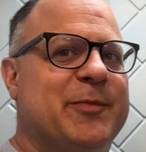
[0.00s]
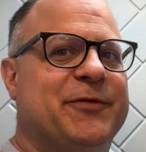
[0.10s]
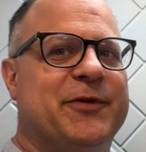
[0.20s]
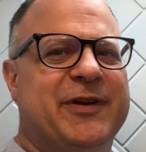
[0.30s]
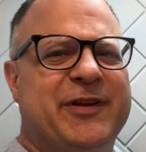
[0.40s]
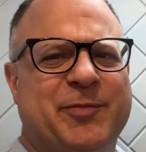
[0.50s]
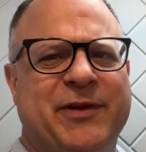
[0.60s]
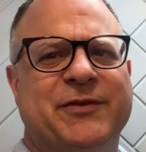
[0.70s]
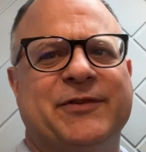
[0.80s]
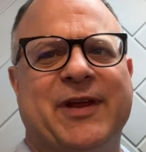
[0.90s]
but there is
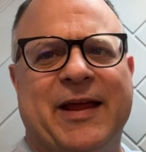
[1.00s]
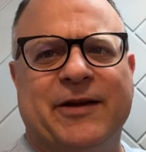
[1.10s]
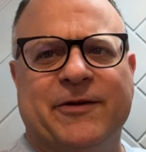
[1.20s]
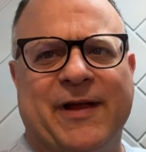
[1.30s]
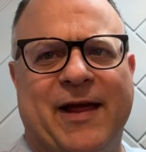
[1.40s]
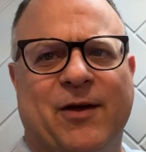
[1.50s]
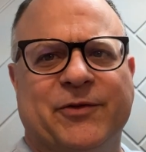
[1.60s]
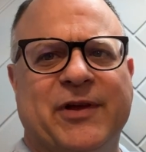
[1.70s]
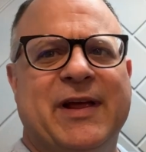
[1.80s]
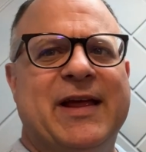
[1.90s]
places to hang your
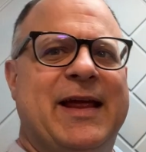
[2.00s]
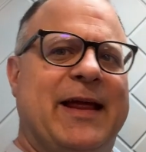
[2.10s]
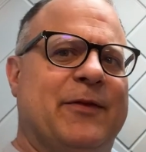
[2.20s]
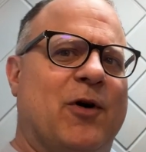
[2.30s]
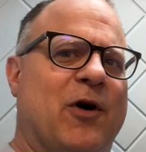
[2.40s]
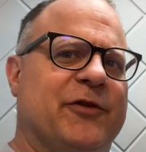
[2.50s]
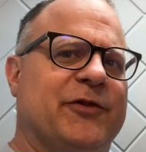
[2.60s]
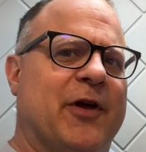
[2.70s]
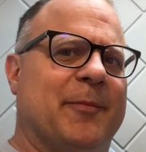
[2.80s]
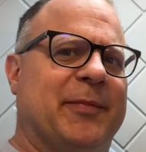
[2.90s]
towels, and there are
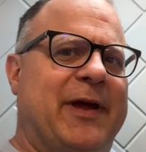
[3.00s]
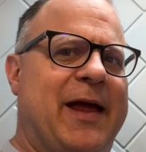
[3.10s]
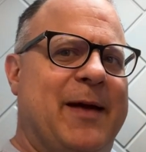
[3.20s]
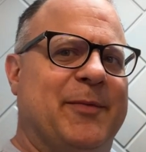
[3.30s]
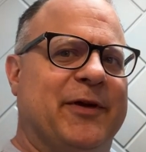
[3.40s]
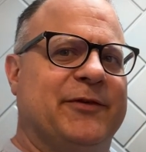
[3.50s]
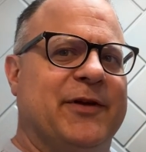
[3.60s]
some cabinets.